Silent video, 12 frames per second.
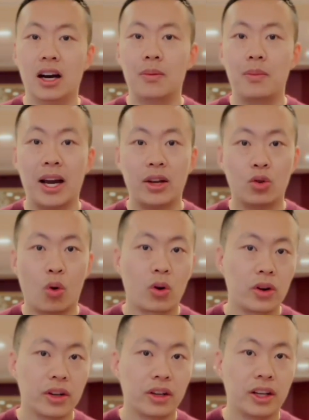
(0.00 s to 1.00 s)
a
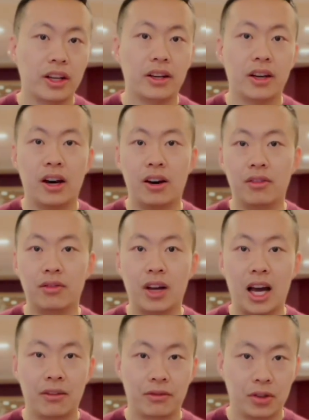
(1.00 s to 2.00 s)
minority of
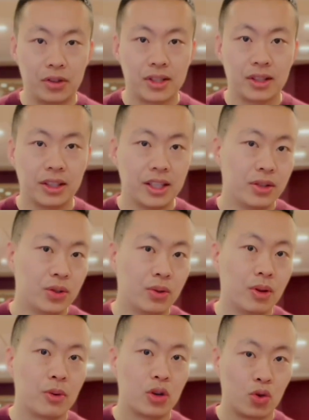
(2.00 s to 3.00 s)
efforts lead to
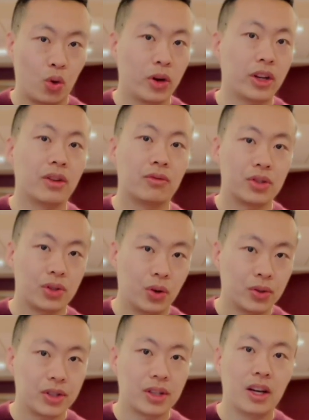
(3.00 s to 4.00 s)
the majority of
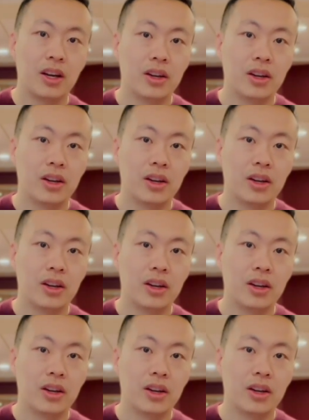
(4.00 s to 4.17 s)
results.